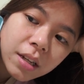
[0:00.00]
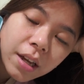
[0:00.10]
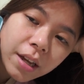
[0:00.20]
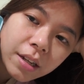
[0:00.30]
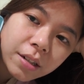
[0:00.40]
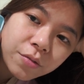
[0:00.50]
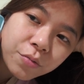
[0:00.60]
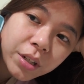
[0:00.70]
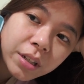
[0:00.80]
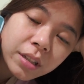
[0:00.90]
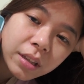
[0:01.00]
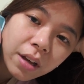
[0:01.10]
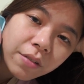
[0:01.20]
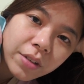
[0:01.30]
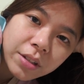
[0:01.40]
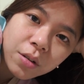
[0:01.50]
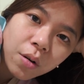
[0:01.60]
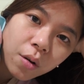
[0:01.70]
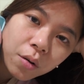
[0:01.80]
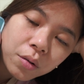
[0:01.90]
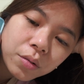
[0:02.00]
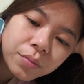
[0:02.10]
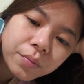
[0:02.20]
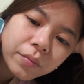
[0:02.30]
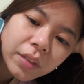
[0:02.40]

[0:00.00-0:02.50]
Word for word: and really love as a whole.